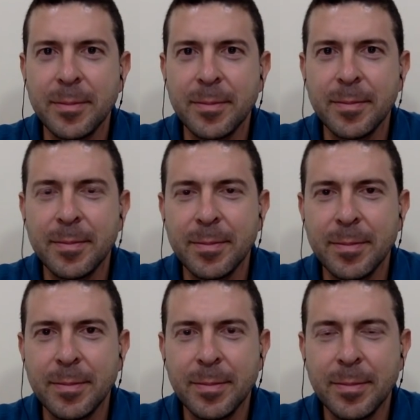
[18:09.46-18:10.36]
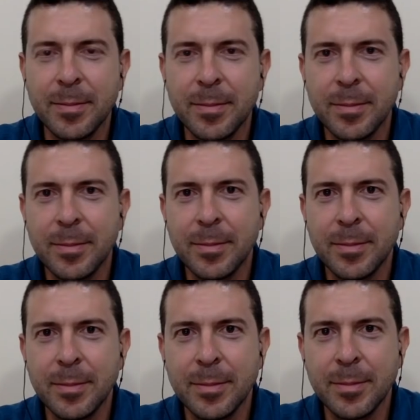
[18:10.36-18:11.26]

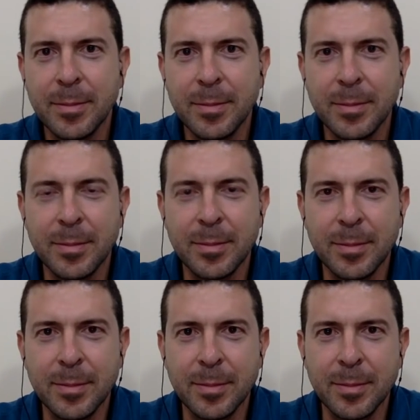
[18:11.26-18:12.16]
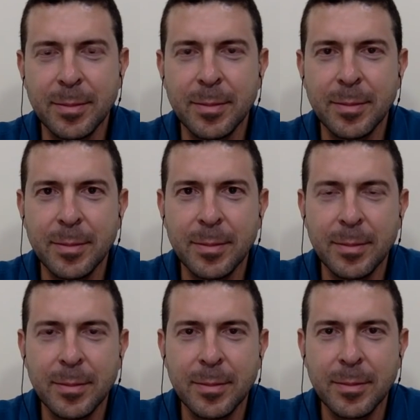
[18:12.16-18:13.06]

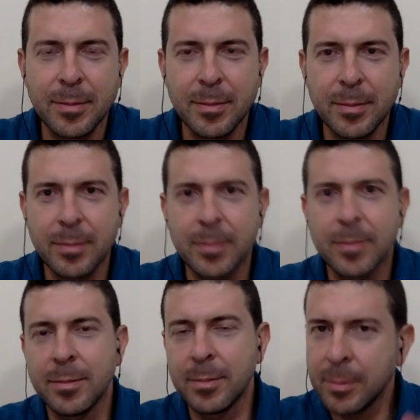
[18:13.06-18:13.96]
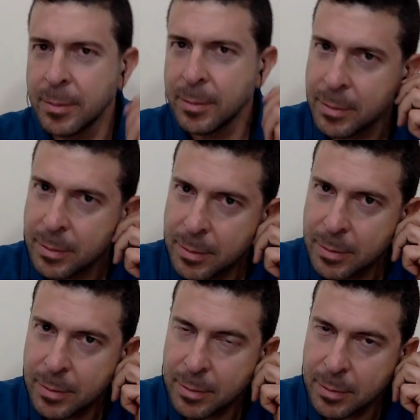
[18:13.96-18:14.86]

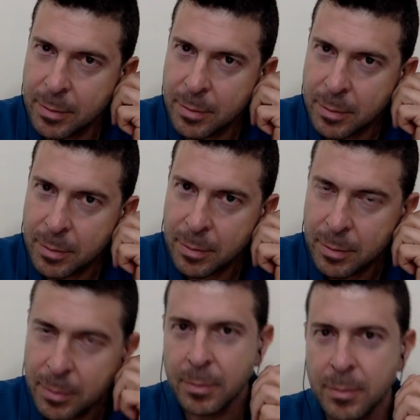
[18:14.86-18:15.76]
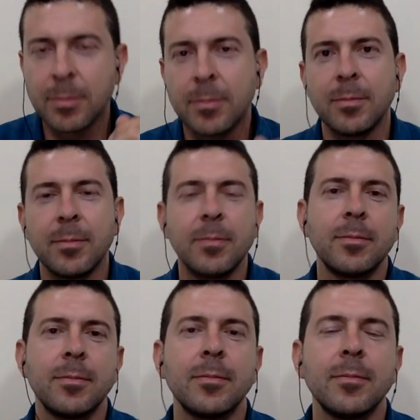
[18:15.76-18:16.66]

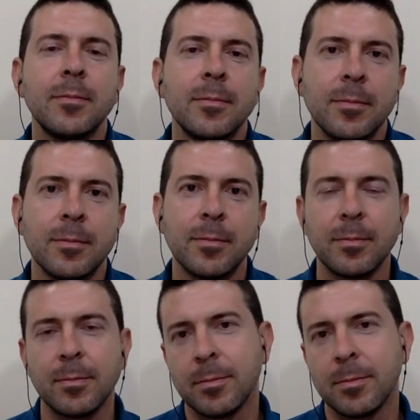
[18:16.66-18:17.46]
No words are spoken by the person on screen.